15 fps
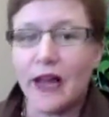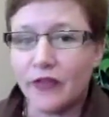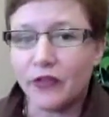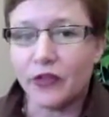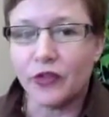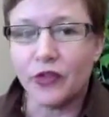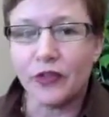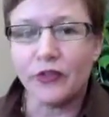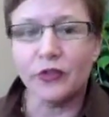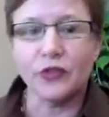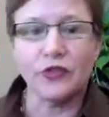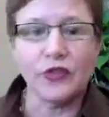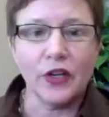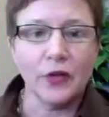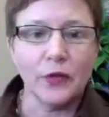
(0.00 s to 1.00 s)
after an author
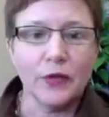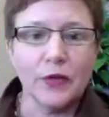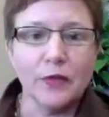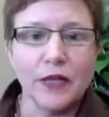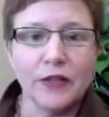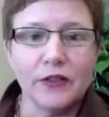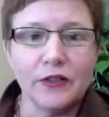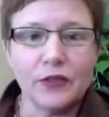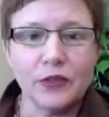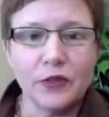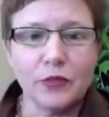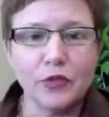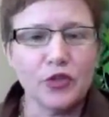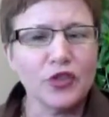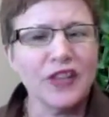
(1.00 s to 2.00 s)
is done with a
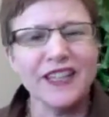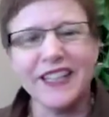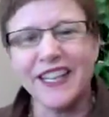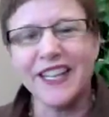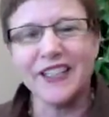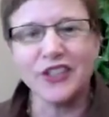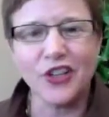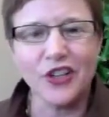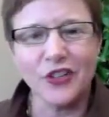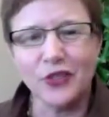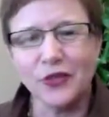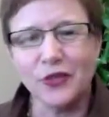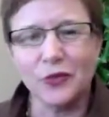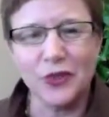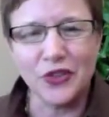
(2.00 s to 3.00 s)
manuscript to try and catch all
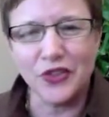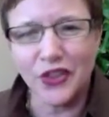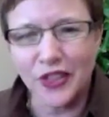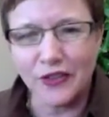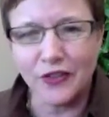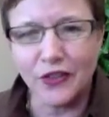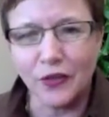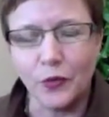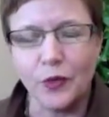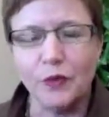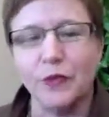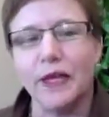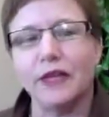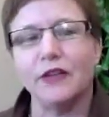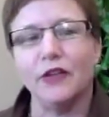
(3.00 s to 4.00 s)
those mistakes that we
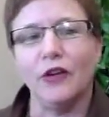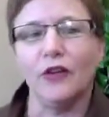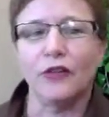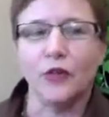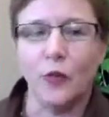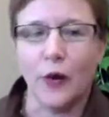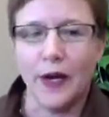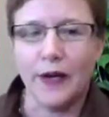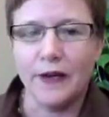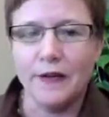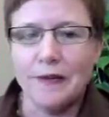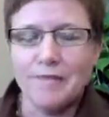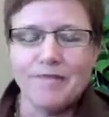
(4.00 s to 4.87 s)
make along the way.